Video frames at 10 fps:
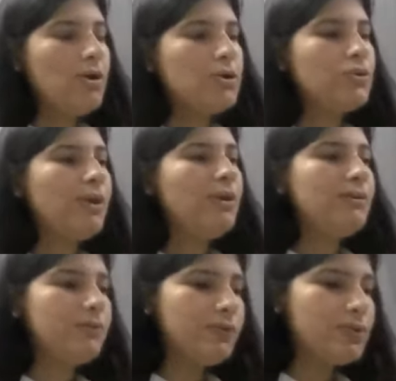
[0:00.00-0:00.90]
So
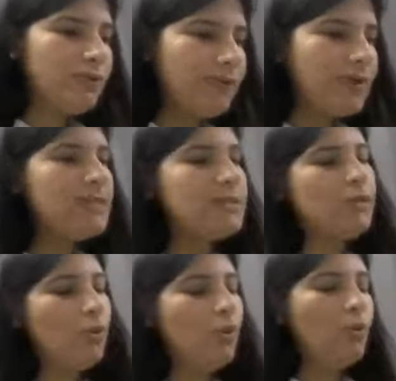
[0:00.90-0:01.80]
we should first
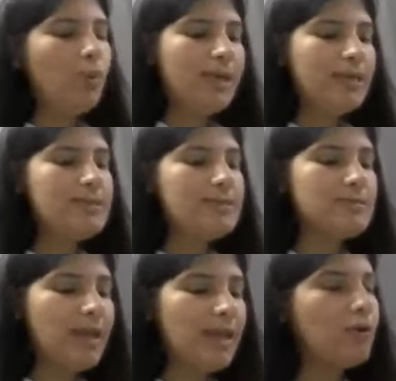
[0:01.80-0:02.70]
know what is
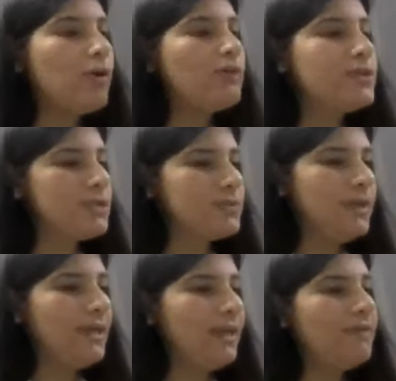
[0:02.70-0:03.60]
error of
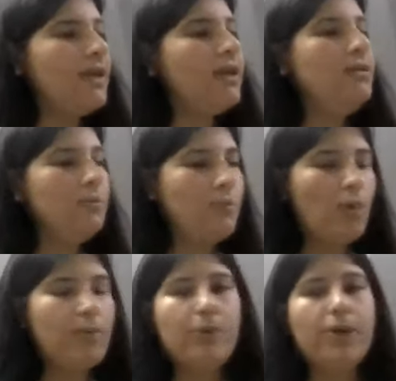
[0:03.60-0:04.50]
judgment, and then
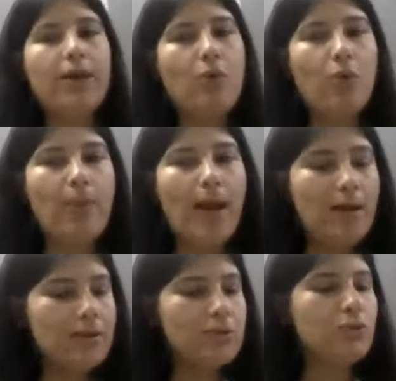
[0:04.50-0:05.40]
probably we can go back
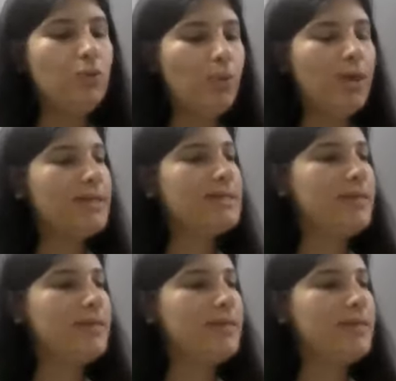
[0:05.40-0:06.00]
to what is